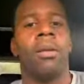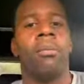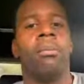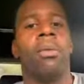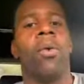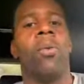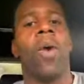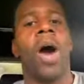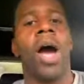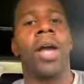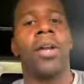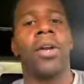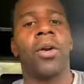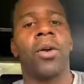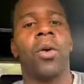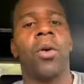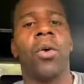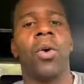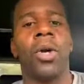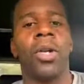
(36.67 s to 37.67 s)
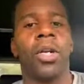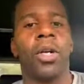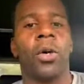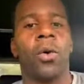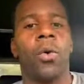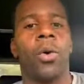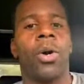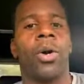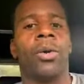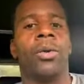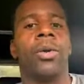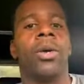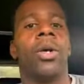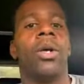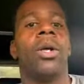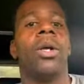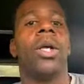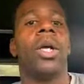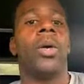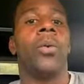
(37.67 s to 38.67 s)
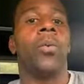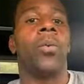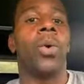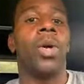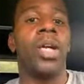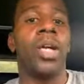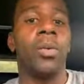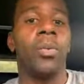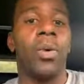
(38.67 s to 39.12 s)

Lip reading: But while they're on the court, we